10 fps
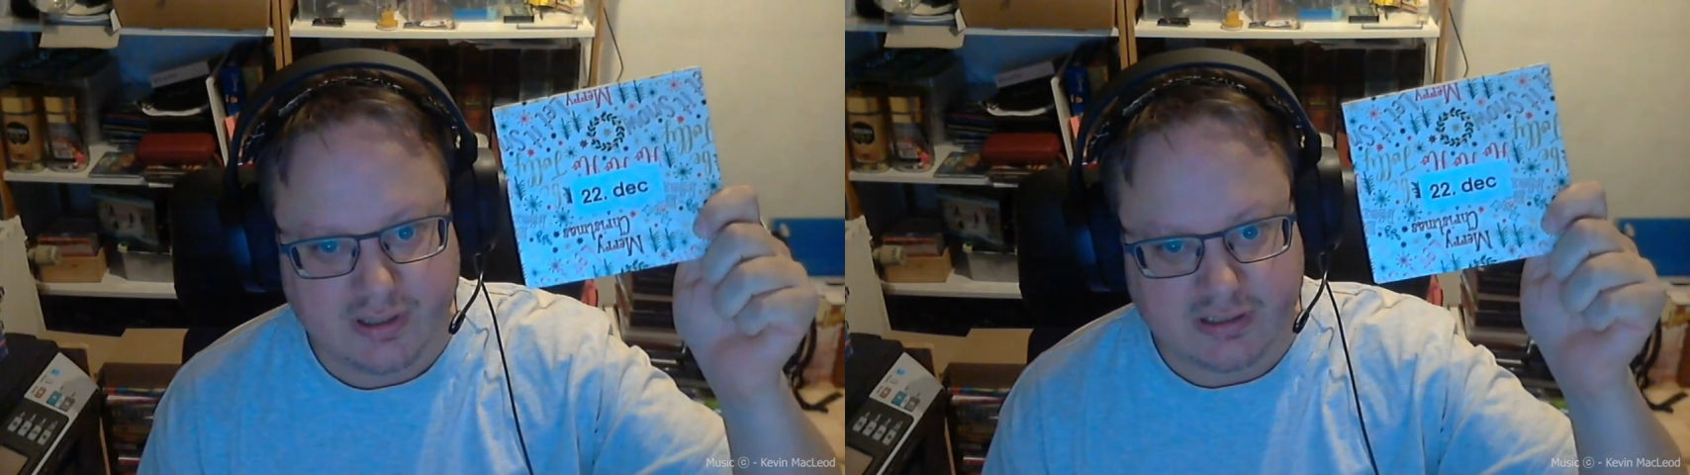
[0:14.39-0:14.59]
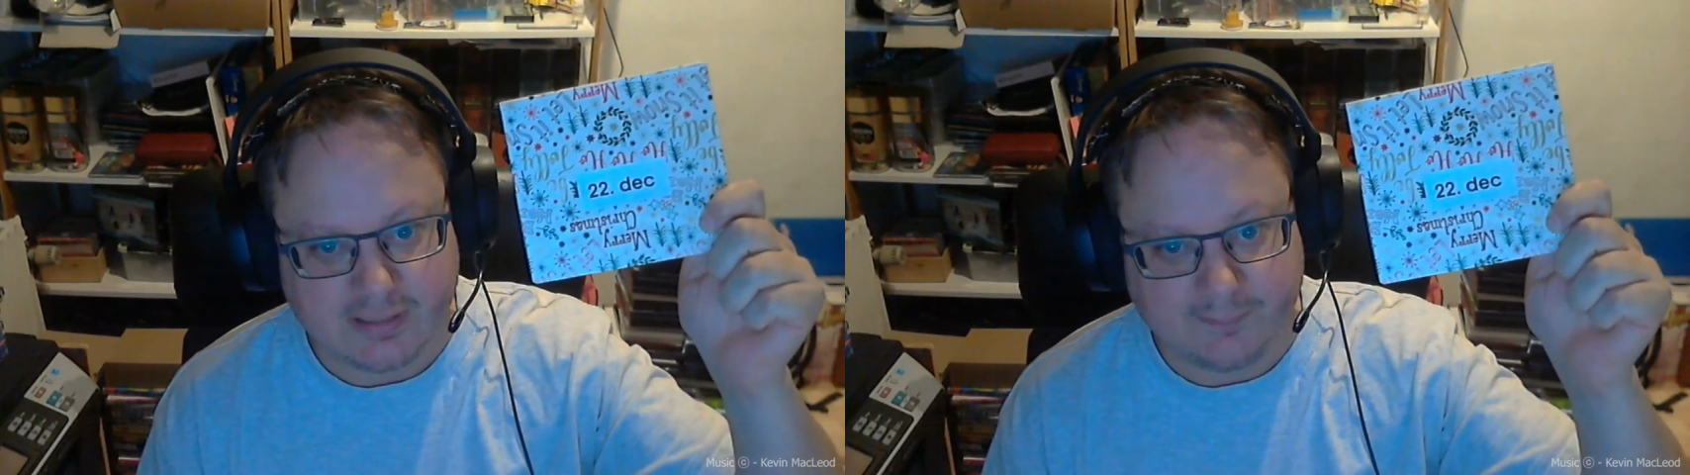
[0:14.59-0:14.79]

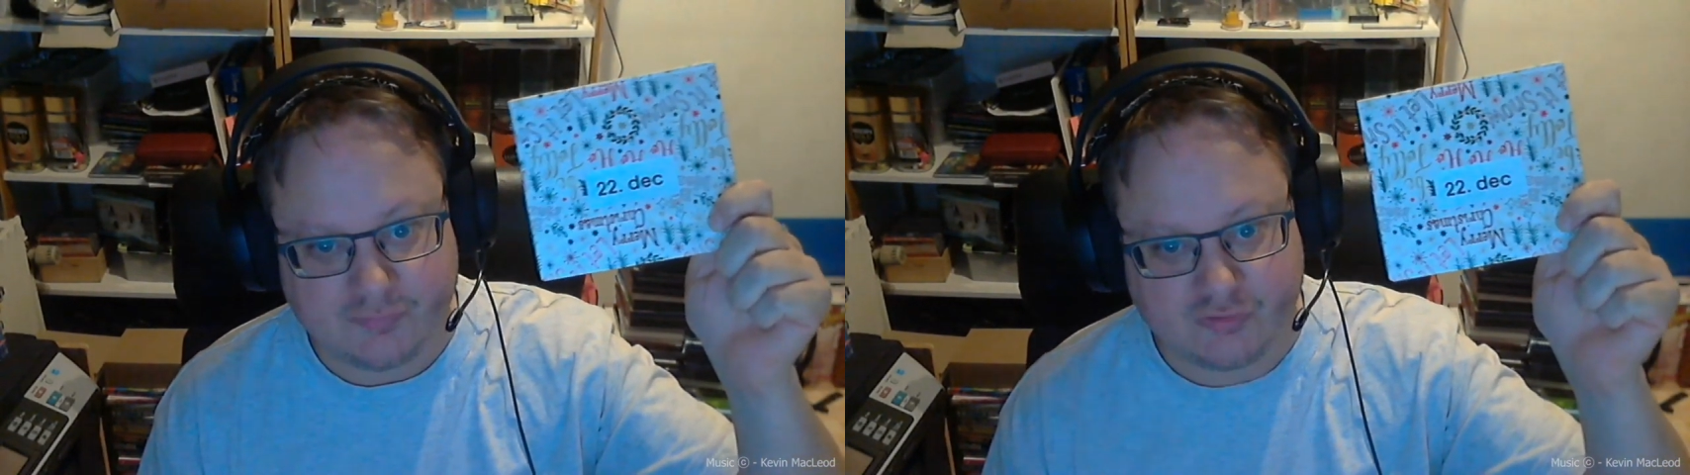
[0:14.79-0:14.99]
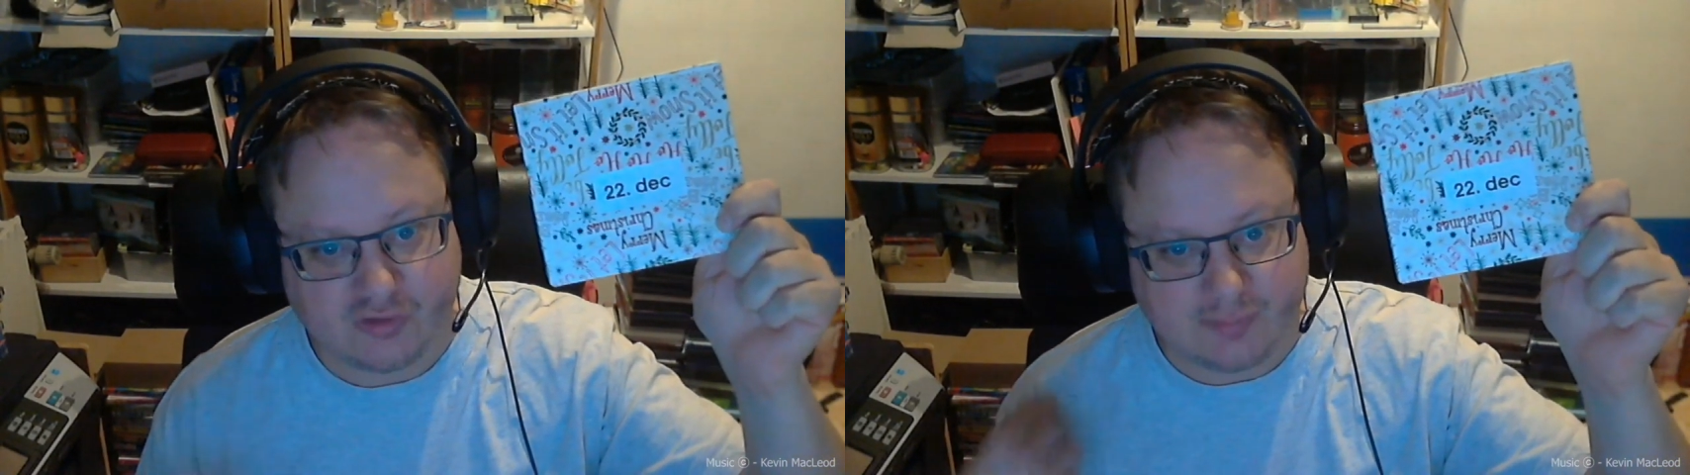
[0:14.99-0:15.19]
Yep,
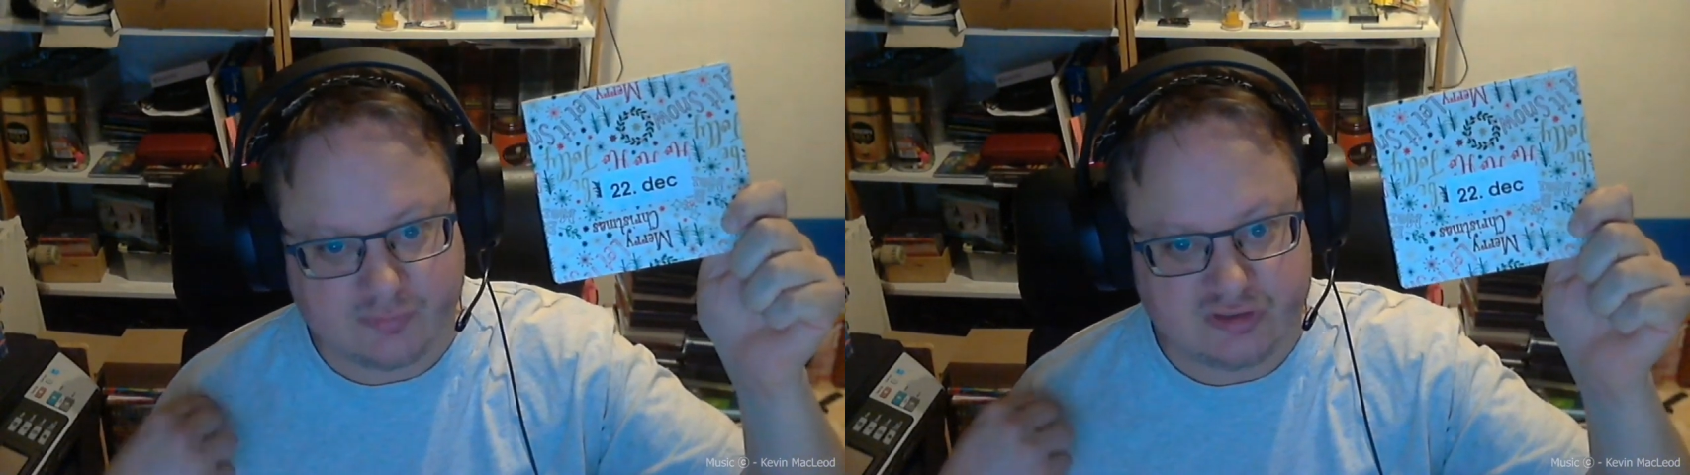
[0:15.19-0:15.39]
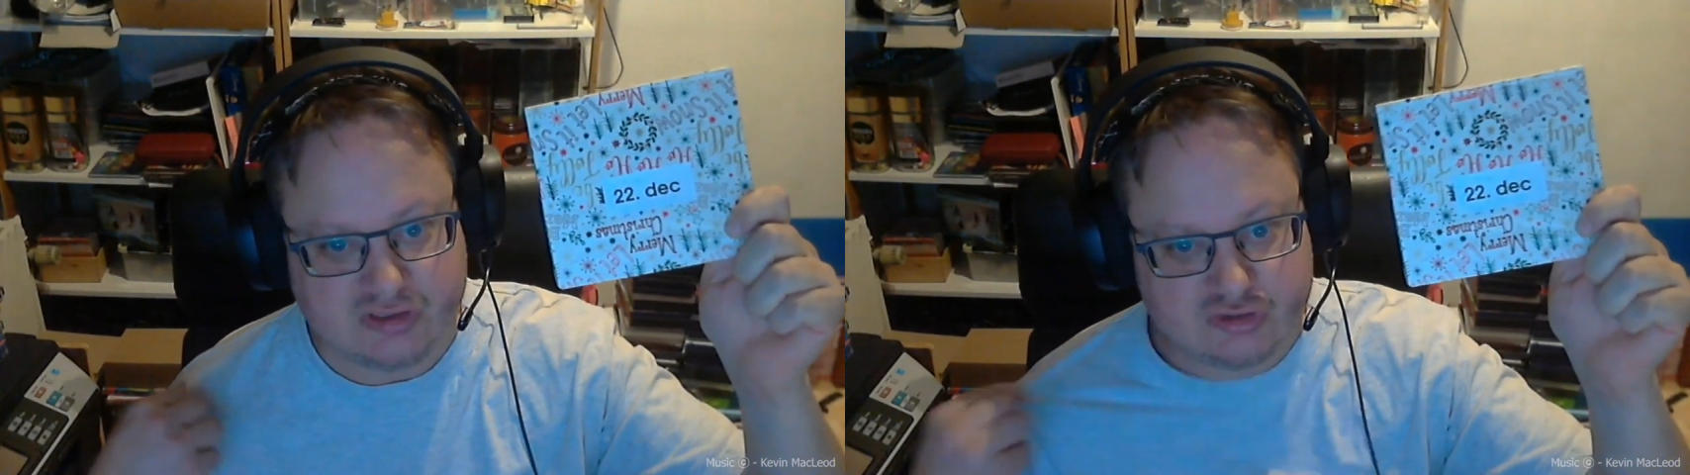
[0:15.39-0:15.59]
same
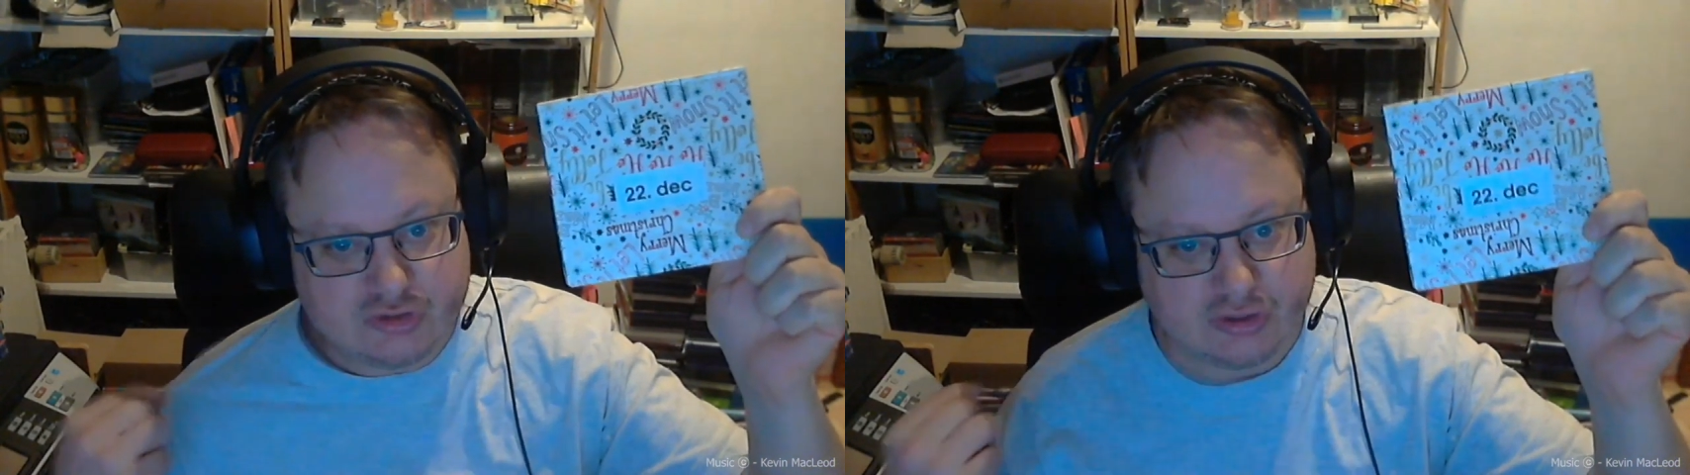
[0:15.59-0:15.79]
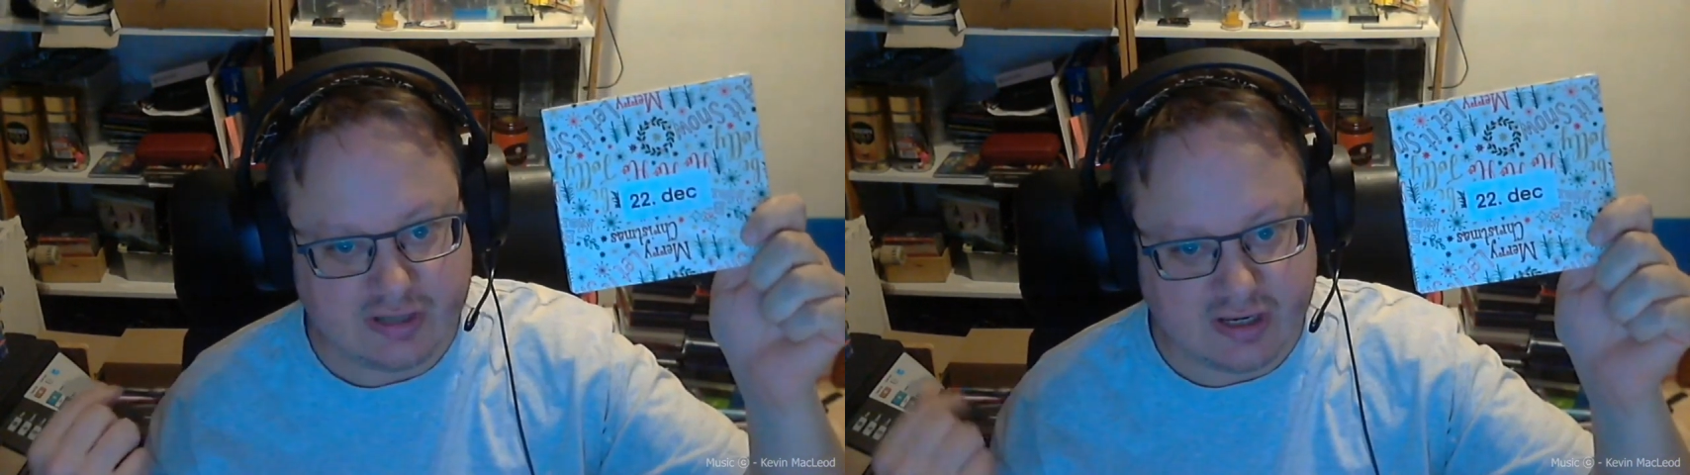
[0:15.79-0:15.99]

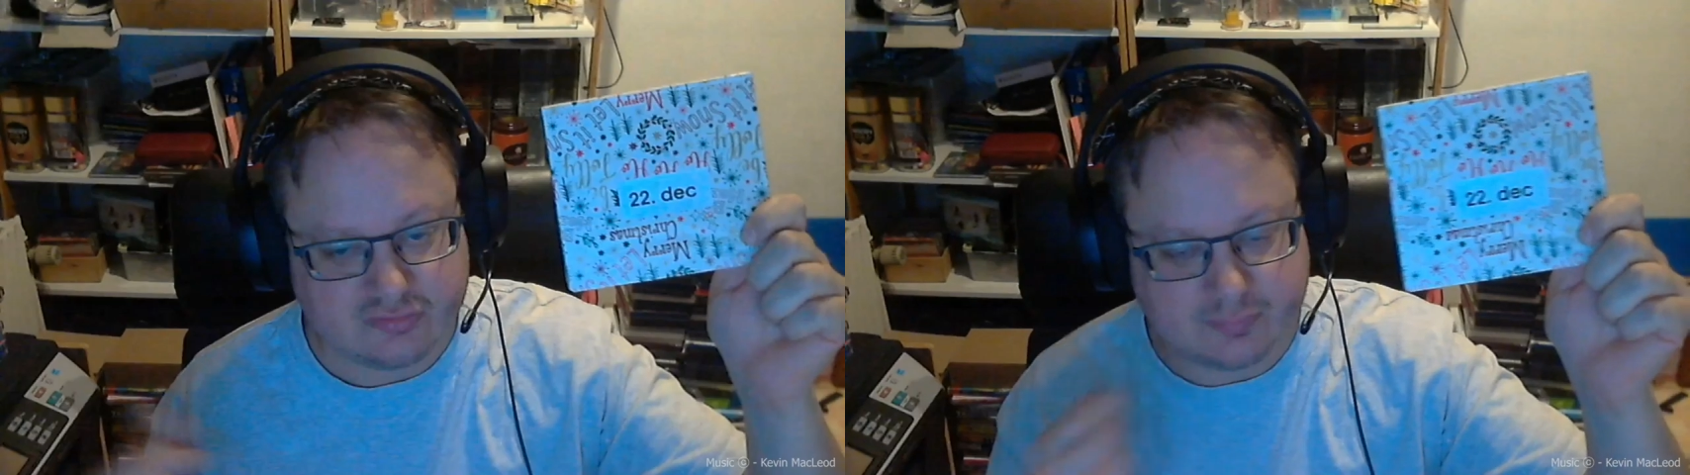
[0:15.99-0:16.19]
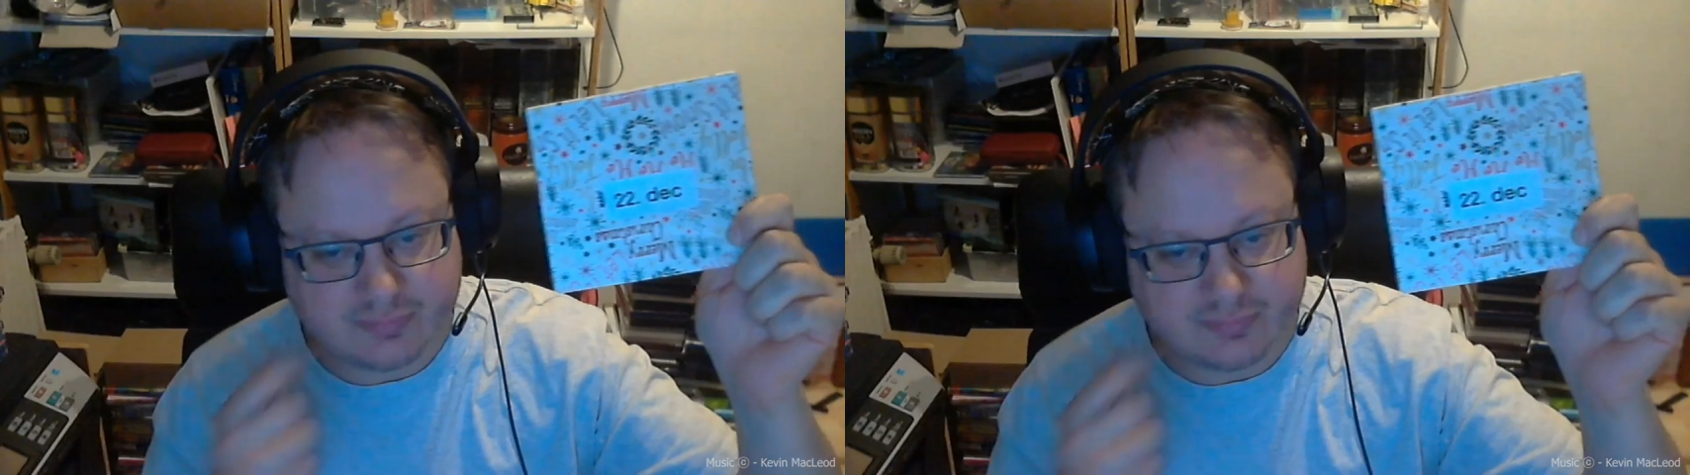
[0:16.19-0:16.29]
t-shirt as the